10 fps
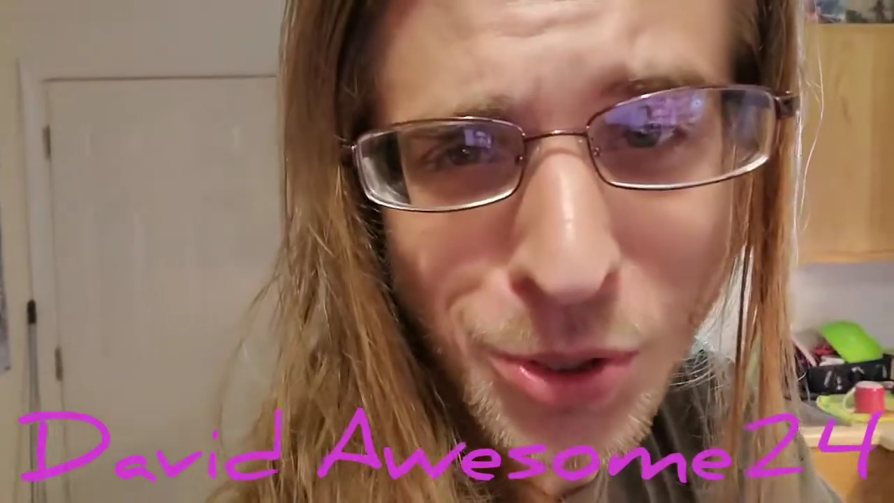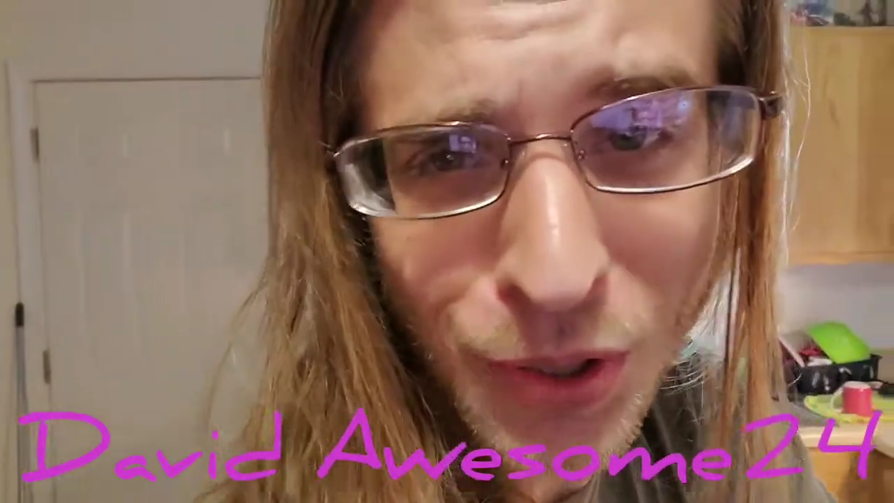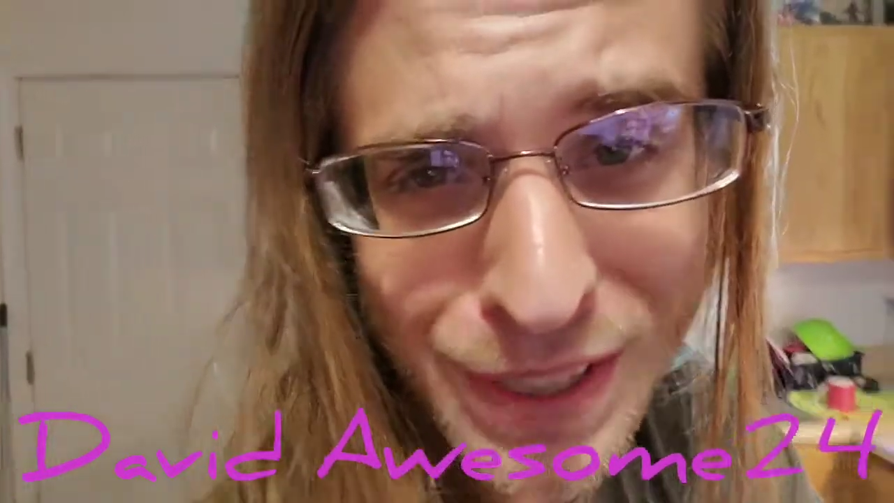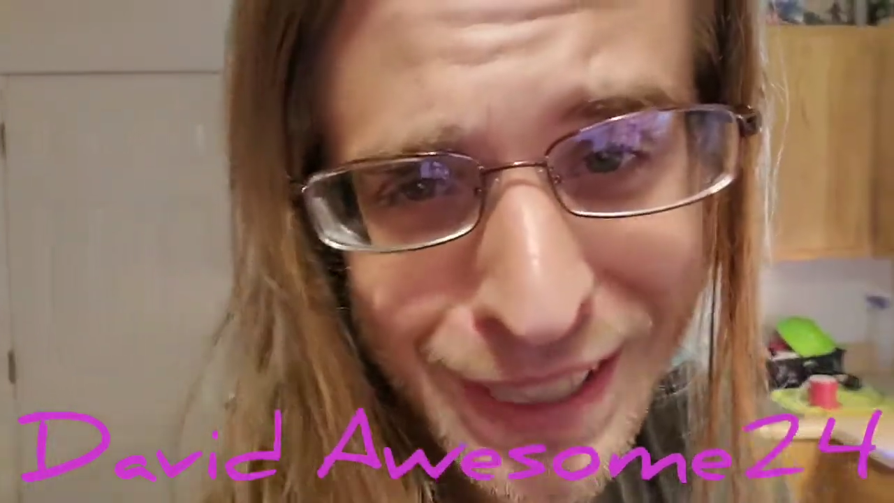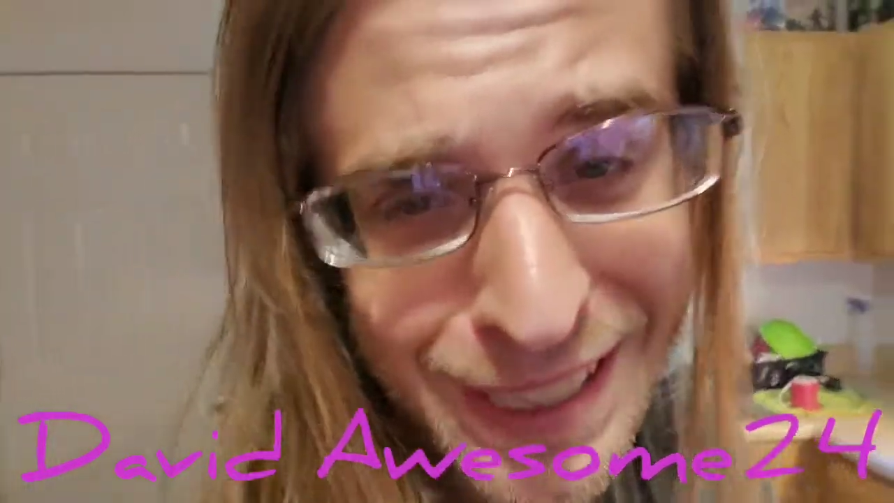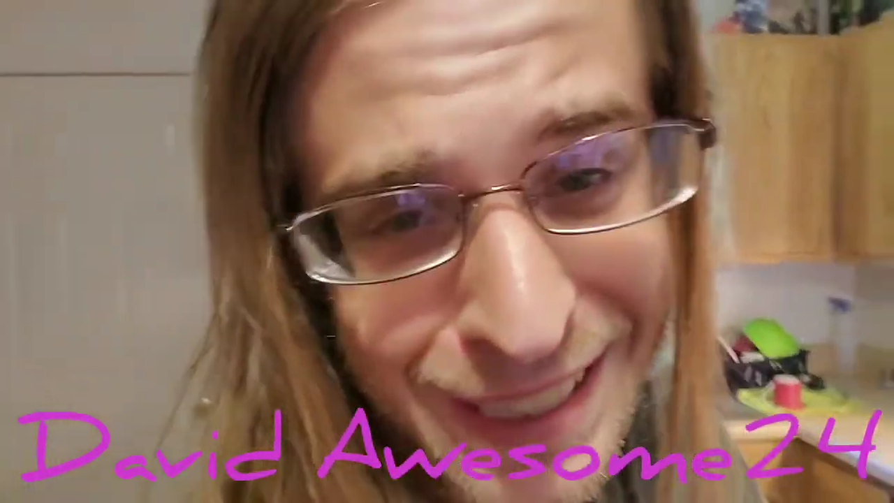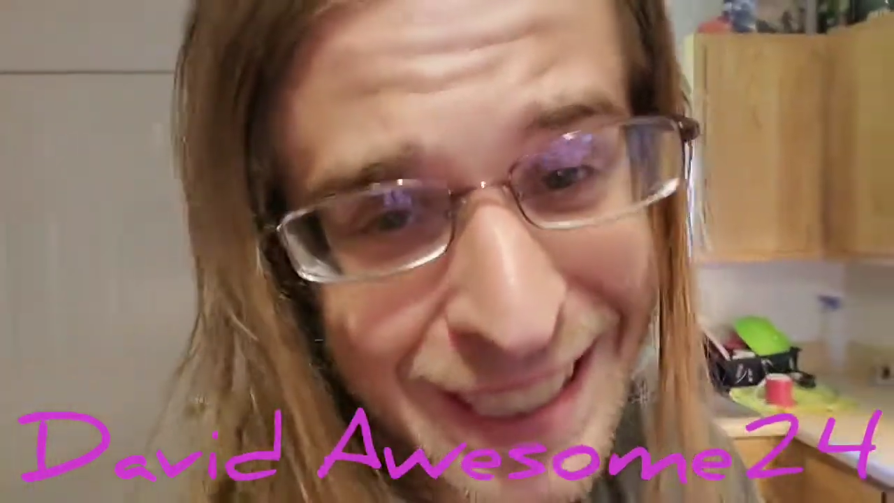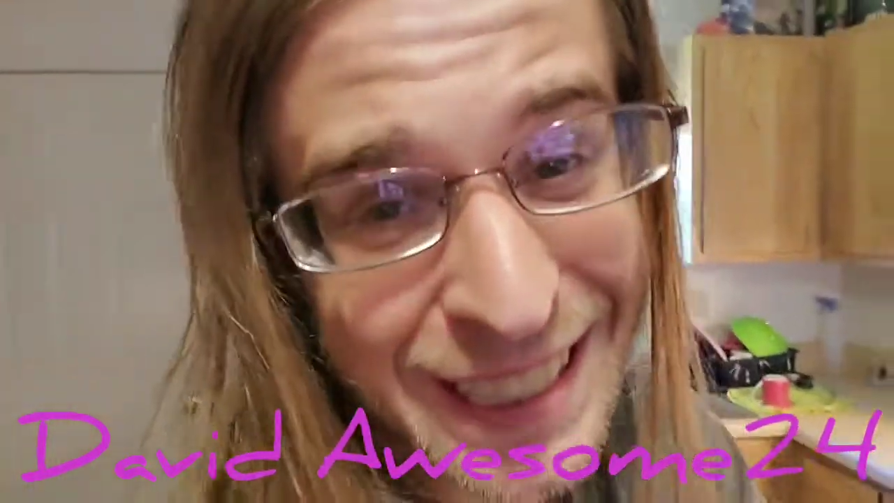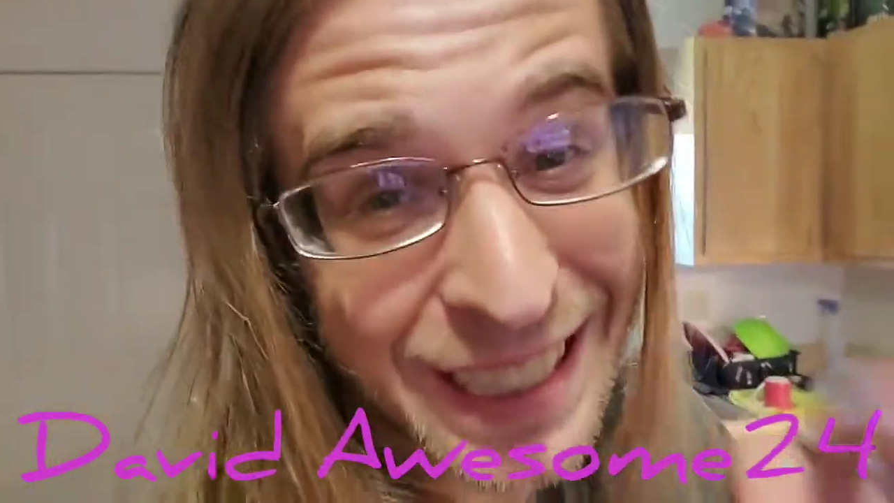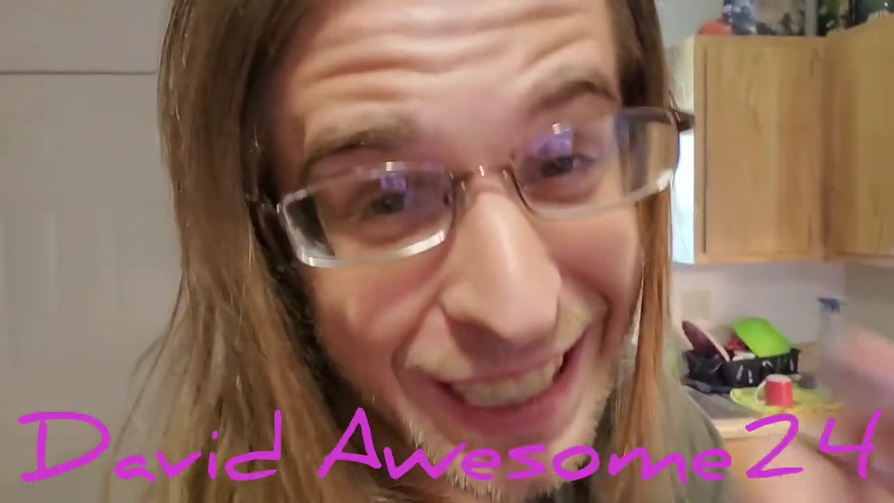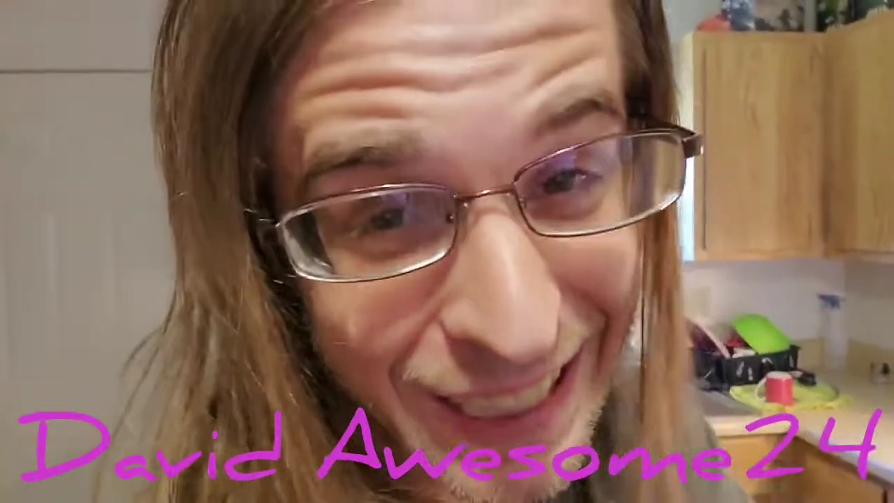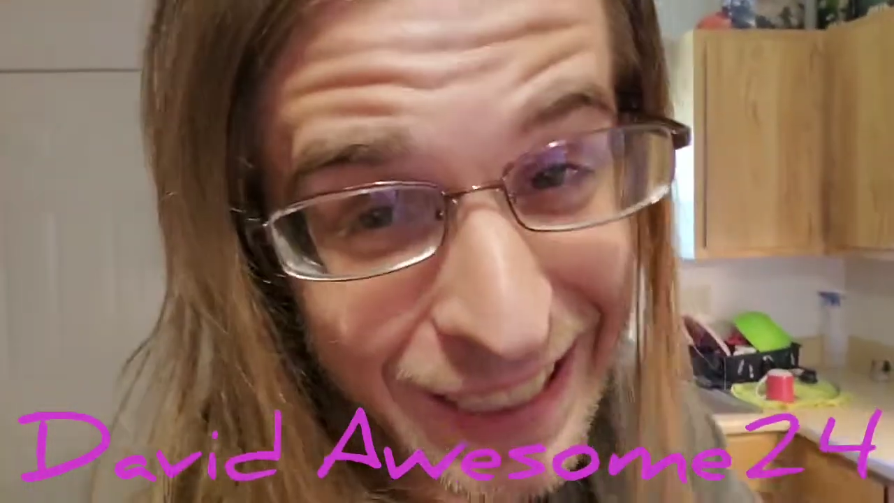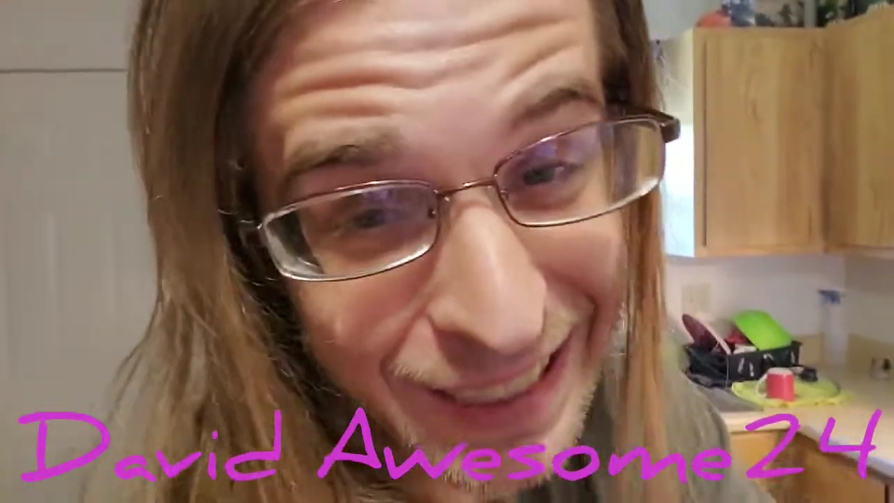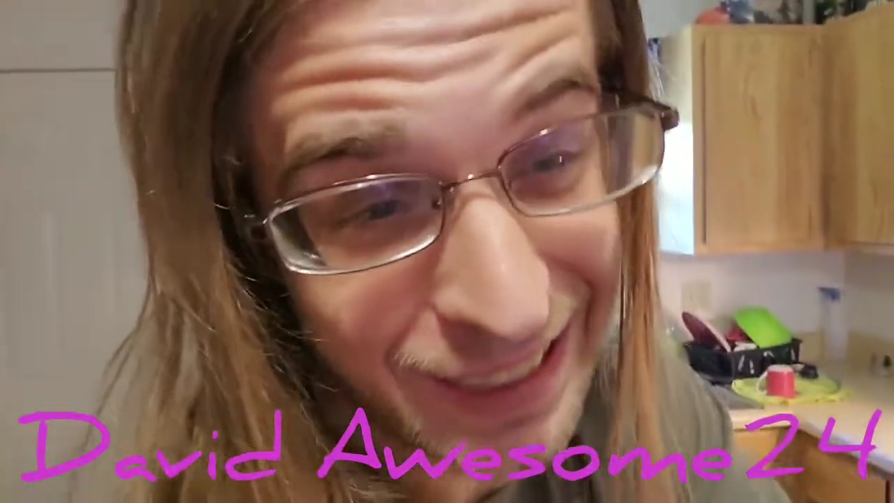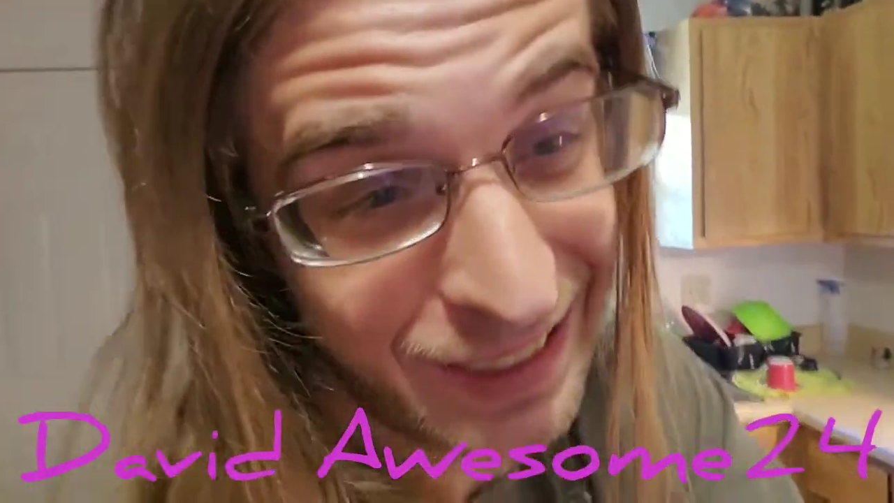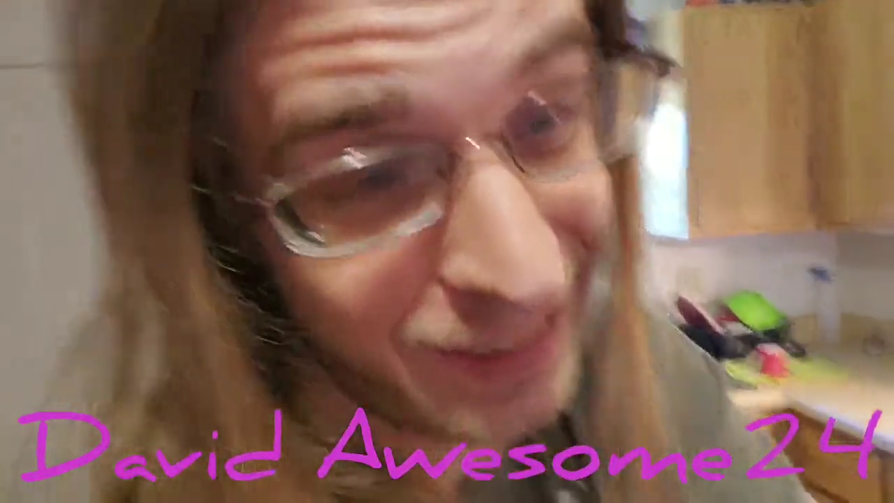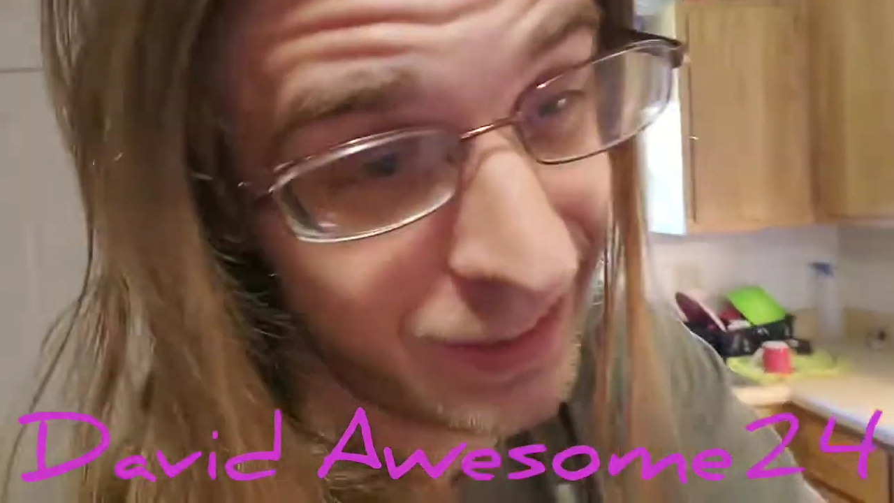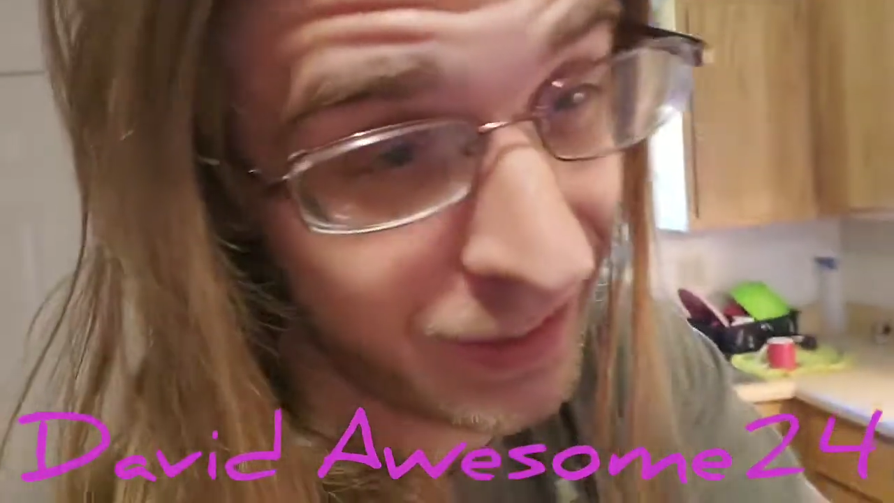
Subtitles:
so let's get to cleaning.